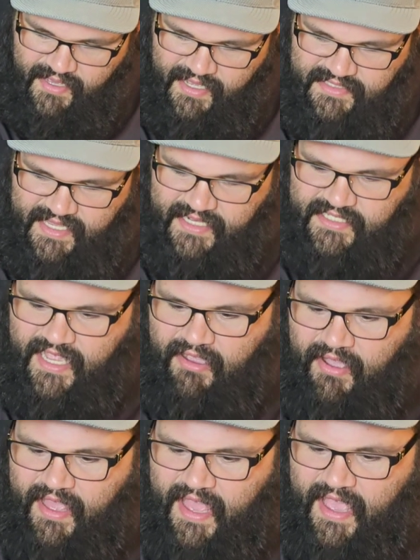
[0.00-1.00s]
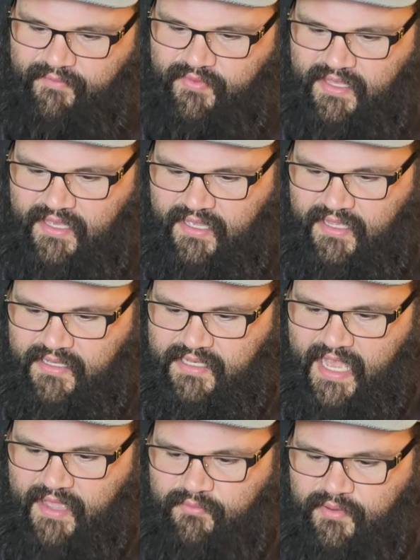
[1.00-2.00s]
That's actually how I have the
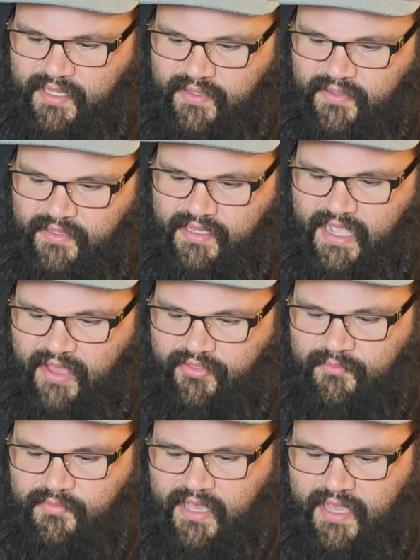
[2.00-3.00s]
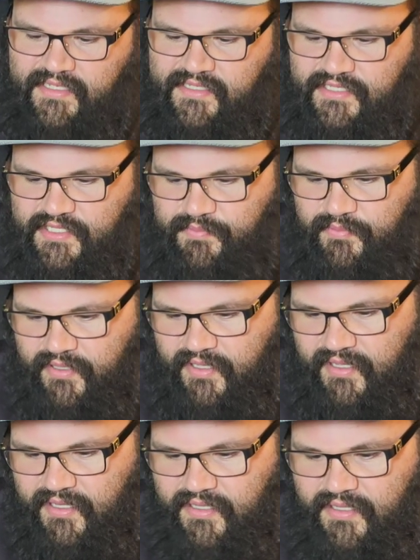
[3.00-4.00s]
Nightwing Gotham Knights
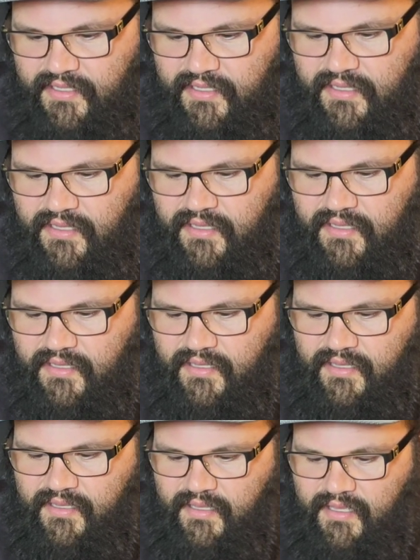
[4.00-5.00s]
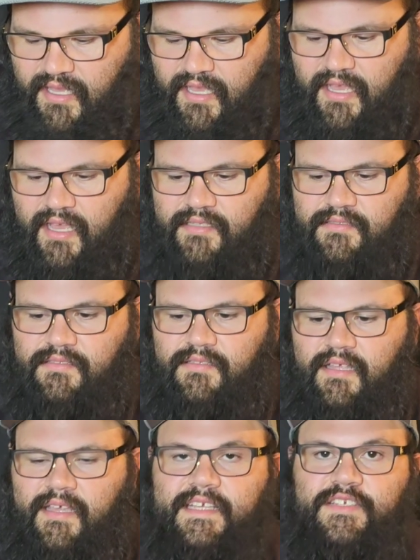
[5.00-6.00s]
displayed. Like
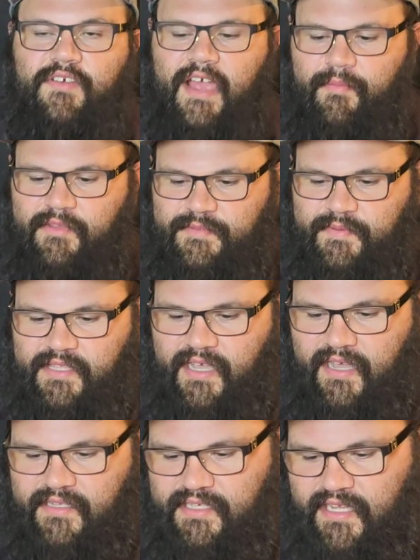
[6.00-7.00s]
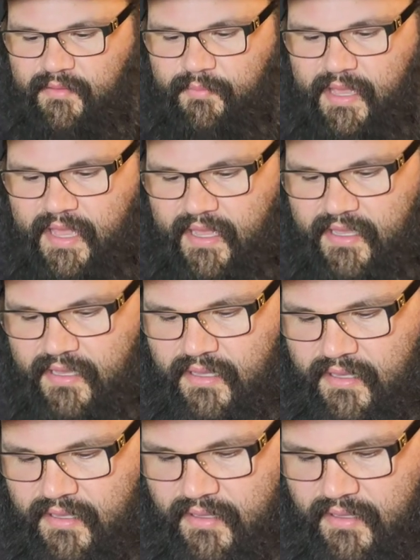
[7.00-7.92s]
he's grabbing his batons out of the back.